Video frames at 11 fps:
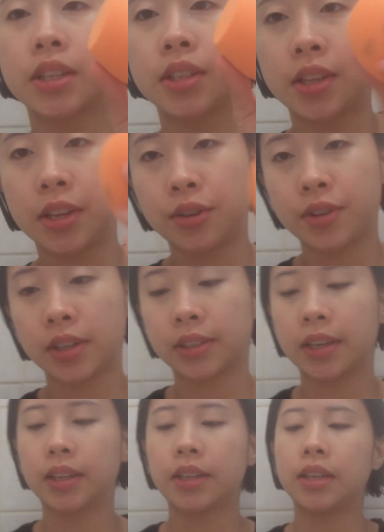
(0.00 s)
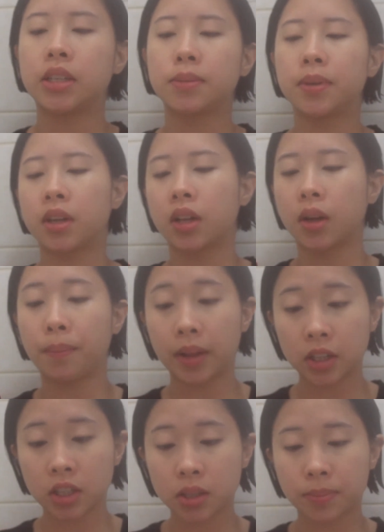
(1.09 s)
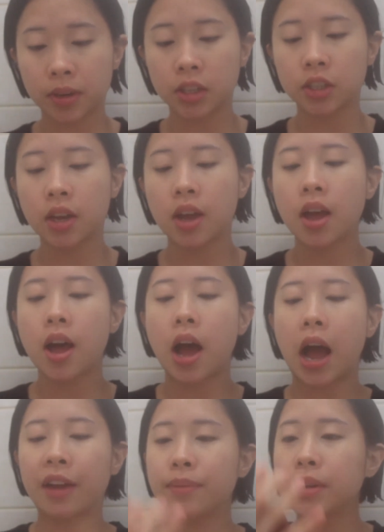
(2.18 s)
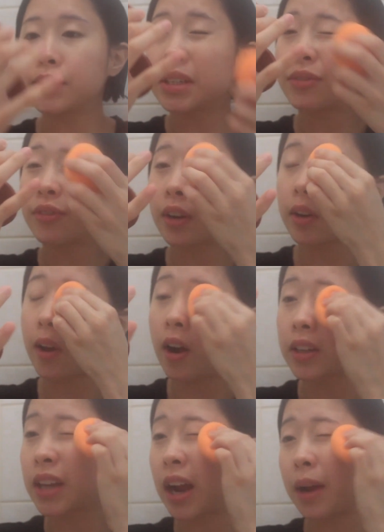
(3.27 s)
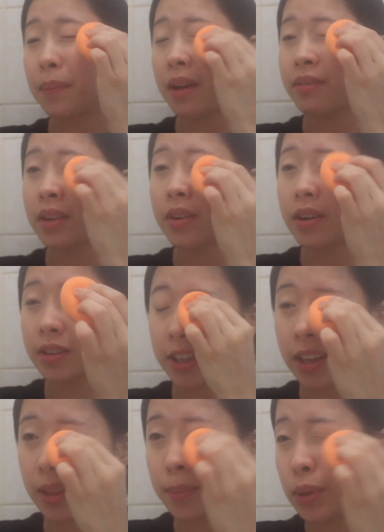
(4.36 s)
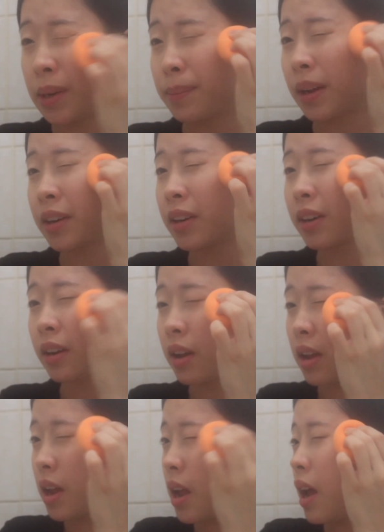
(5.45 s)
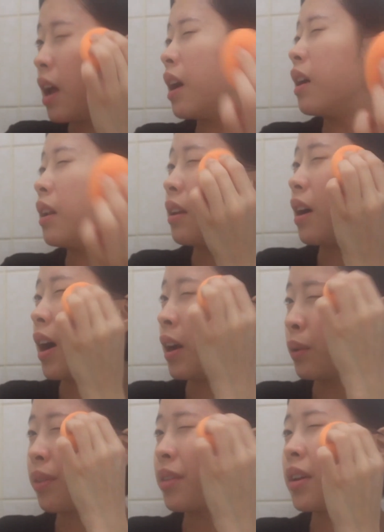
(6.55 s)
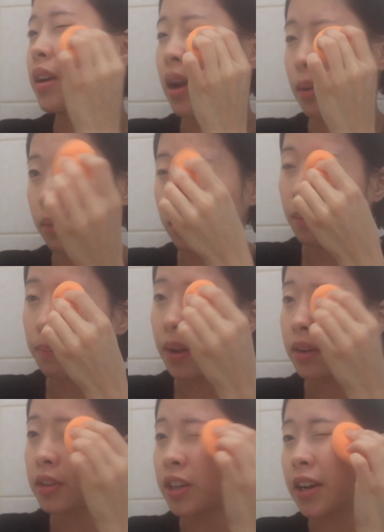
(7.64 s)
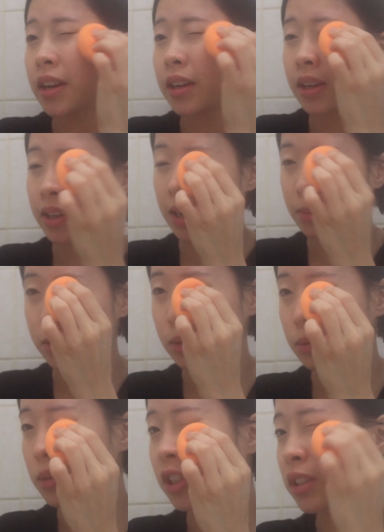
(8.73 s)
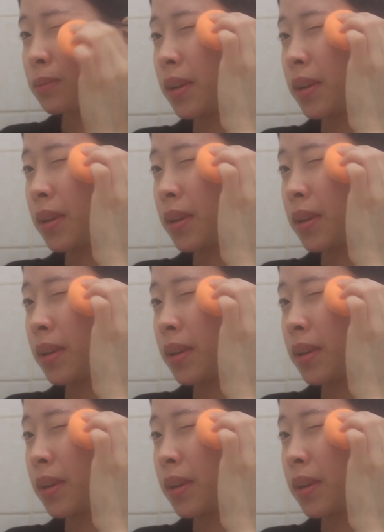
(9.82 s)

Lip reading: is the Real Techniques Miracle Complexion Sponge. I've been using it for a long time. I've never tried the Beauty Blender, and I don't think I will plan on trying it anytime soon just